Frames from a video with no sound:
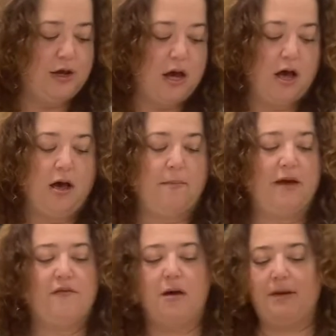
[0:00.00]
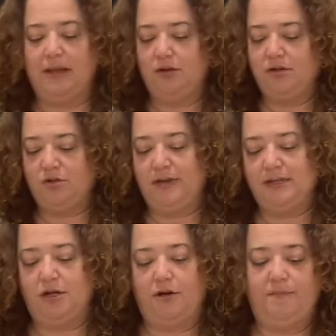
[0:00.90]
I've got my little
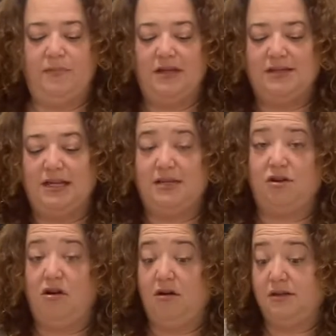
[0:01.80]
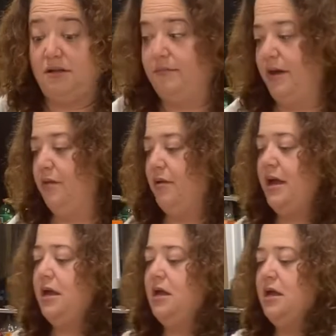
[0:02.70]
squeezer. These things are awesome, by the
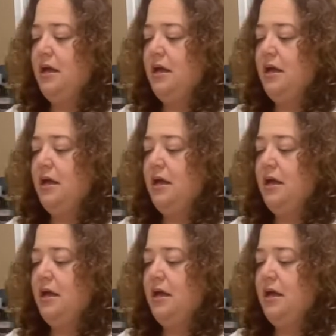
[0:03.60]
way.